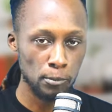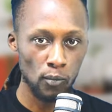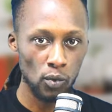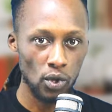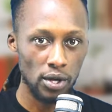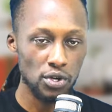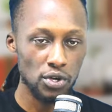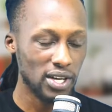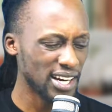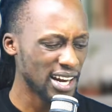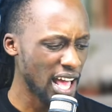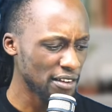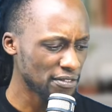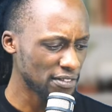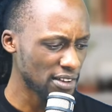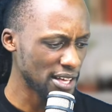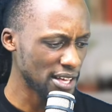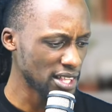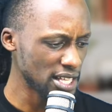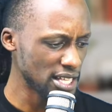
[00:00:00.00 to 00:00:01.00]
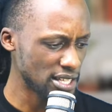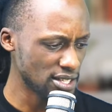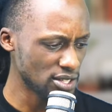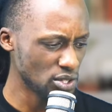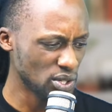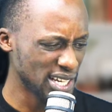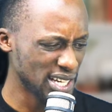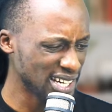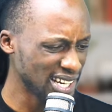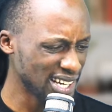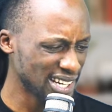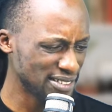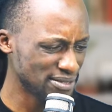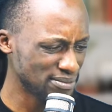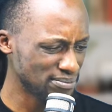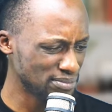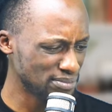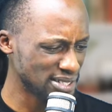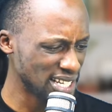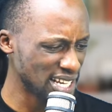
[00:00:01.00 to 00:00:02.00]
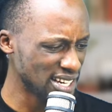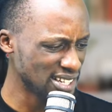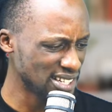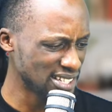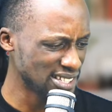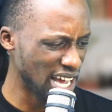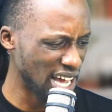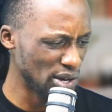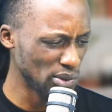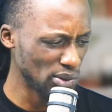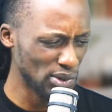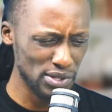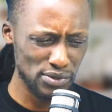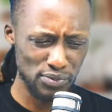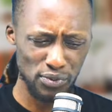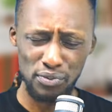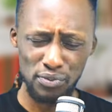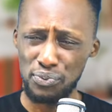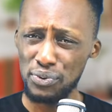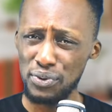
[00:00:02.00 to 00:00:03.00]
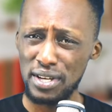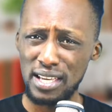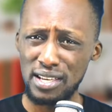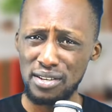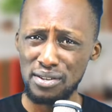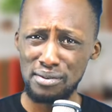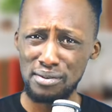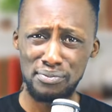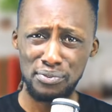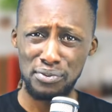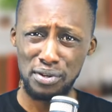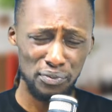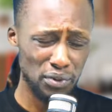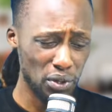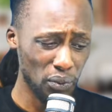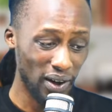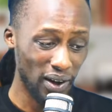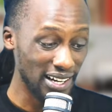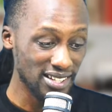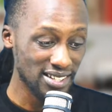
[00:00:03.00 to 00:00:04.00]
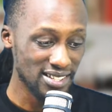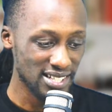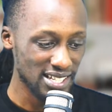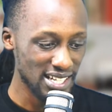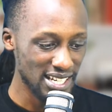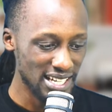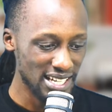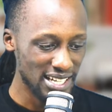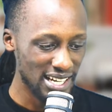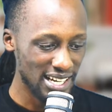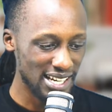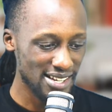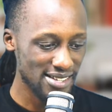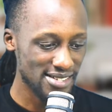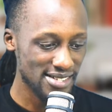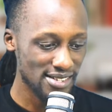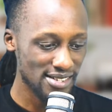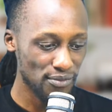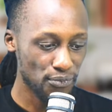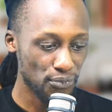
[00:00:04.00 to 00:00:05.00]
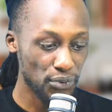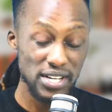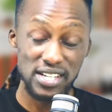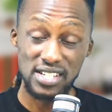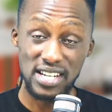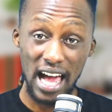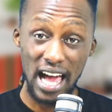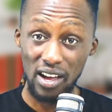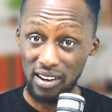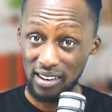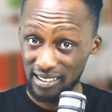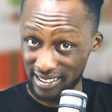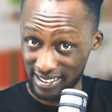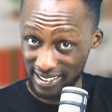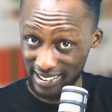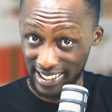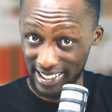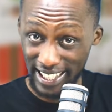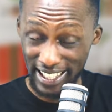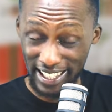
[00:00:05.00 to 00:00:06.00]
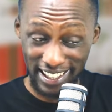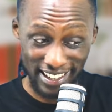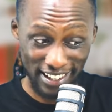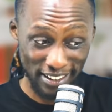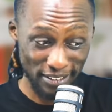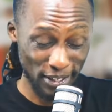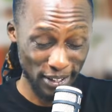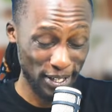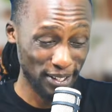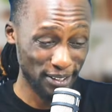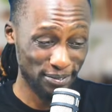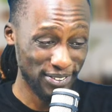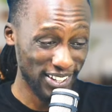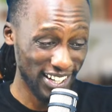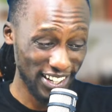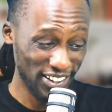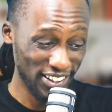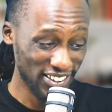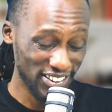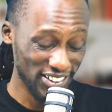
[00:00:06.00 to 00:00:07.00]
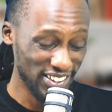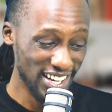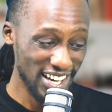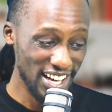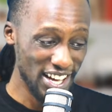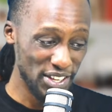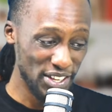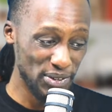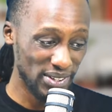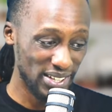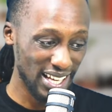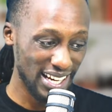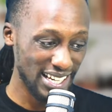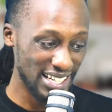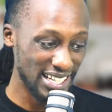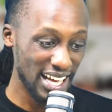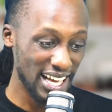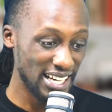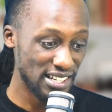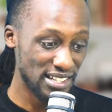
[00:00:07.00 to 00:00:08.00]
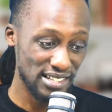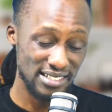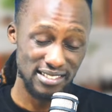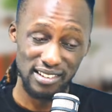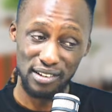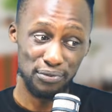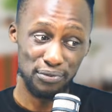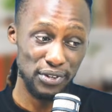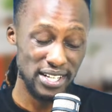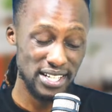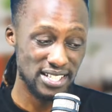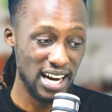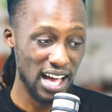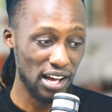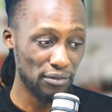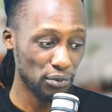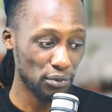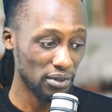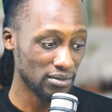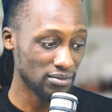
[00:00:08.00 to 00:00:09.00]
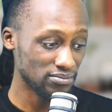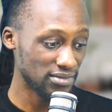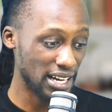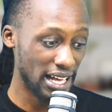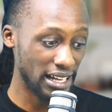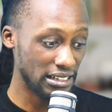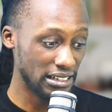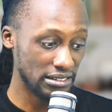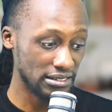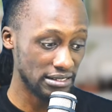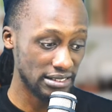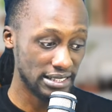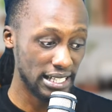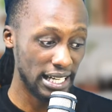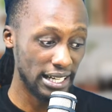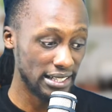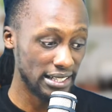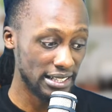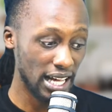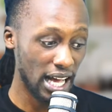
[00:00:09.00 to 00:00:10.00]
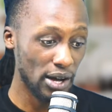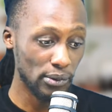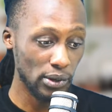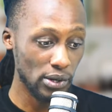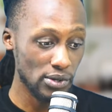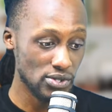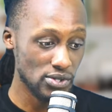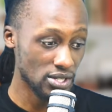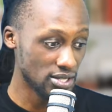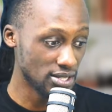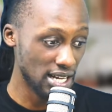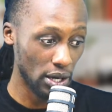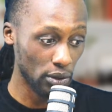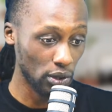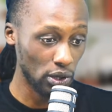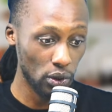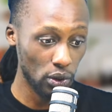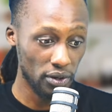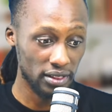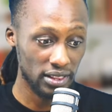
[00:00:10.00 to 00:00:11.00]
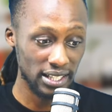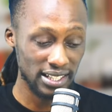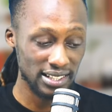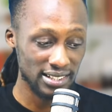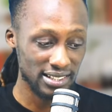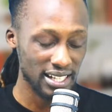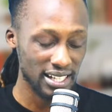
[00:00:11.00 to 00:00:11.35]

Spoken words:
you can have, I think you can get 10 downloads for free if you want. Free trial, link below. You can get a free trial for like 10 downloads. Download this,